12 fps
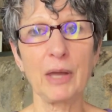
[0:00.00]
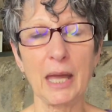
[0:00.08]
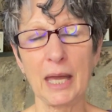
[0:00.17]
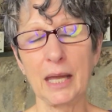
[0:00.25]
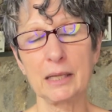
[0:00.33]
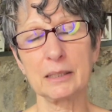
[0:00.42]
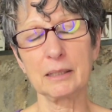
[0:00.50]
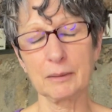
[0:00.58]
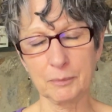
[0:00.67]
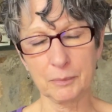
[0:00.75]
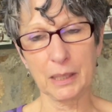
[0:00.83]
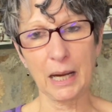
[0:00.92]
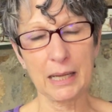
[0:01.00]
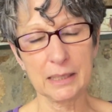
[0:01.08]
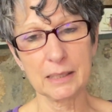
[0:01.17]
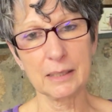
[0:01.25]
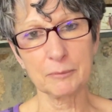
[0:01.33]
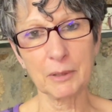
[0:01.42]
and what I
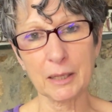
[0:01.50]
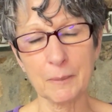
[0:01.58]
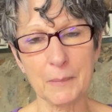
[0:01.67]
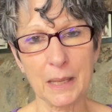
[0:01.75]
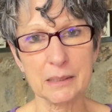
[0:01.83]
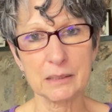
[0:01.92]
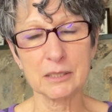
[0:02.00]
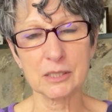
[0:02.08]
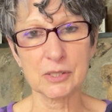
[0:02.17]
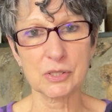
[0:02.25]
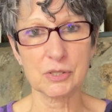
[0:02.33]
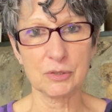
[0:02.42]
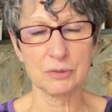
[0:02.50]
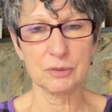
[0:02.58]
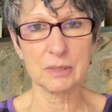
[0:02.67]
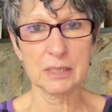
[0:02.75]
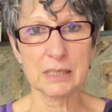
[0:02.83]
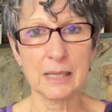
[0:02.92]
recommend to
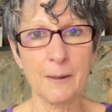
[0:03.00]
students